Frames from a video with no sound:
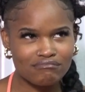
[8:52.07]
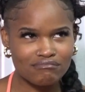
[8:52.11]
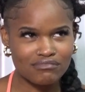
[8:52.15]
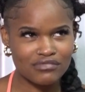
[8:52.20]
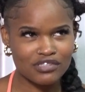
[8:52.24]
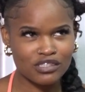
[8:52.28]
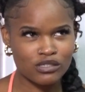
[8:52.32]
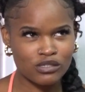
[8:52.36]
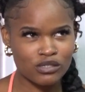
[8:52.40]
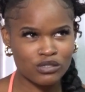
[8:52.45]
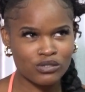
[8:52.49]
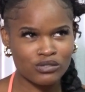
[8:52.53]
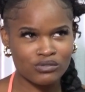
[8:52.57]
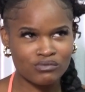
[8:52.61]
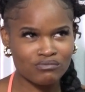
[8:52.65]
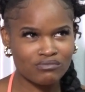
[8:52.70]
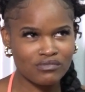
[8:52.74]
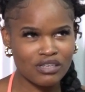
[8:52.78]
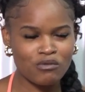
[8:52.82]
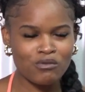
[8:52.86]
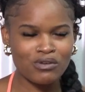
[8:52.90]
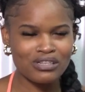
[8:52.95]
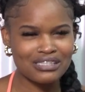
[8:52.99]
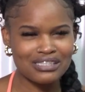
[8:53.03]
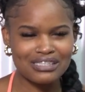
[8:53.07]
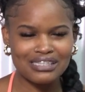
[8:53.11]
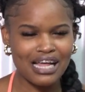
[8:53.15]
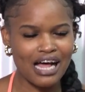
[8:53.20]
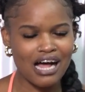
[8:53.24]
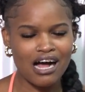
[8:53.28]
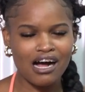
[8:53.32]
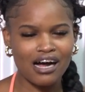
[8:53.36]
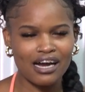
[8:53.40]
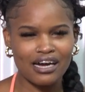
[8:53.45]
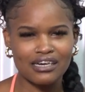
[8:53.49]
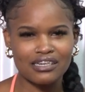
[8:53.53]
It wasn't
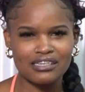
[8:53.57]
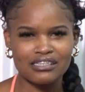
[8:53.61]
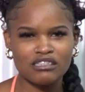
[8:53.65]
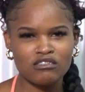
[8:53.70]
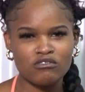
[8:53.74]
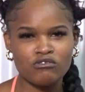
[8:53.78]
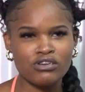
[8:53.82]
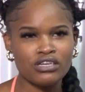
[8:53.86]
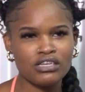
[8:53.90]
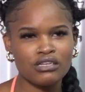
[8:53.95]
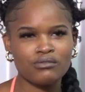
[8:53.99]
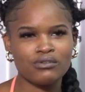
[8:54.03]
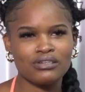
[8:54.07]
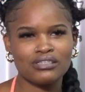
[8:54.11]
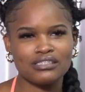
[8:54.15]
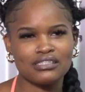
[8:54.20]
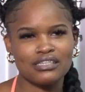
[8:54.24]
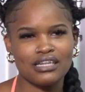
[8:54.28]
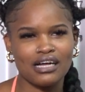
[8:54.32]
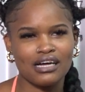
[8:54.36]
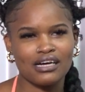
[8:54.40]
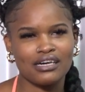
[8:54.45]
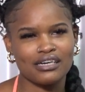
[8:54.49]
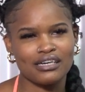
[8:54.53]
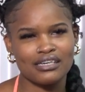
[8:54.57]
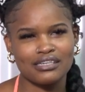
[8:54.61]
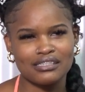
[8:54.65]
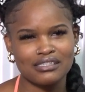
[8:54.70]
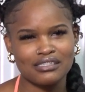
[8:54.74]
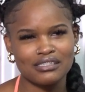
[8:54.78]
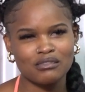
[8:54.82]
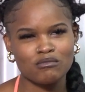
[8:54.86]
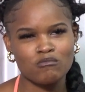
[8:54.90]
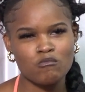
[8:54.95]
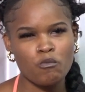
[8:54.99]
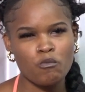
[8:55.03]
that hard. It really wasn't that hard.